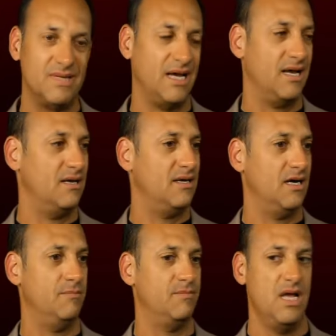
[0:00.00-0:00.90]
And
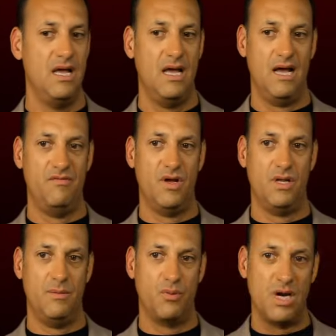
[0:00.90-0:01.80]
um, I
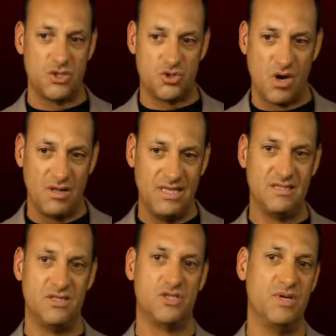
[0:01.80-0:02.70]
felt impressed strongly
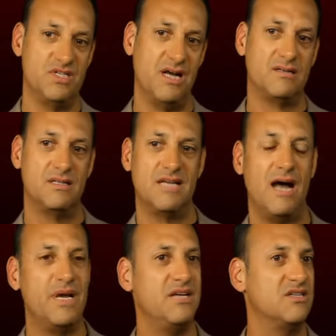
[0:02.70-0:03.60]
to just reach out to the
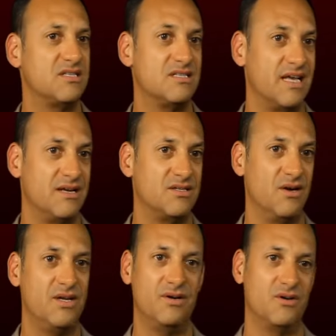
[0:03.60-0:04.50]
top agents in San
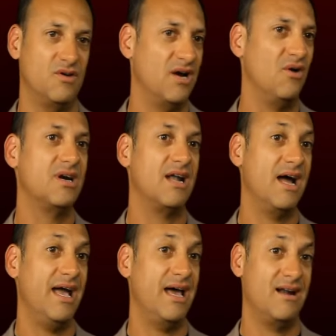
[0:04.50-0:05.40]
Antonio, and Craig Owen and
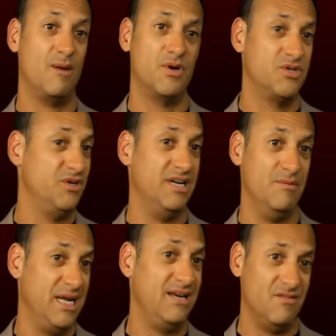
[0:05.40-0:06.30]
I had an opportunity to
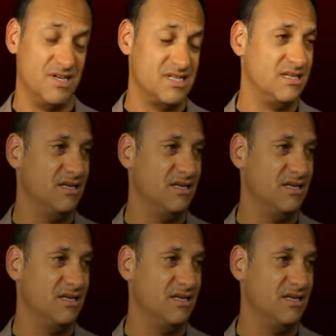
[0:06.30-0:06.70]
meet and visit,